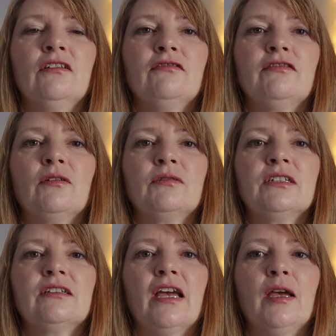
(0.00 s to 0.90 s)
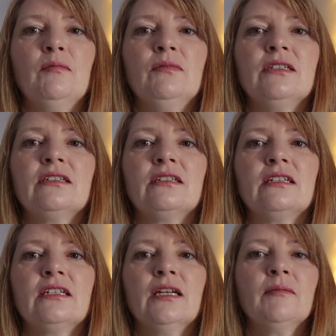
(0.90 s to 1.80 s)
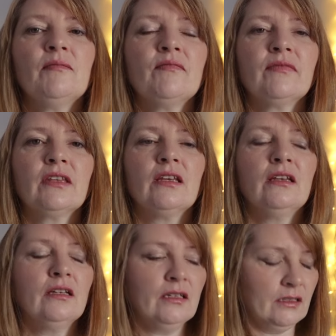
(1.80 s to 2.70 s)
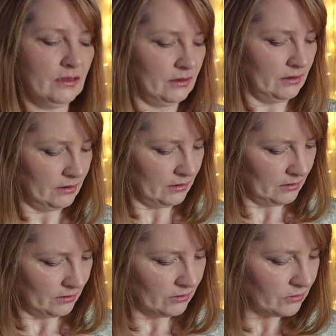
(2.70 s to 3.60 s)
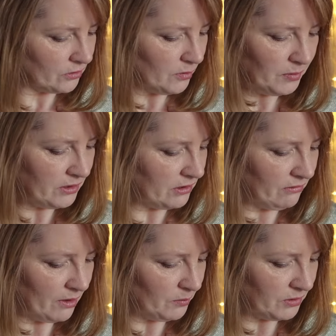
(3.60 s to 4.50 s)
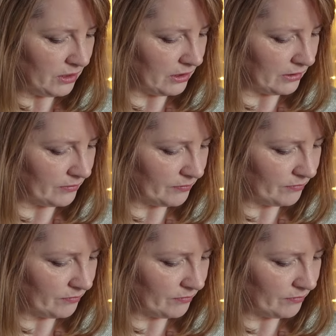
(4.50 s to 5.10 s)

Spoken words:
folded hem is sitting. Stop interrupting.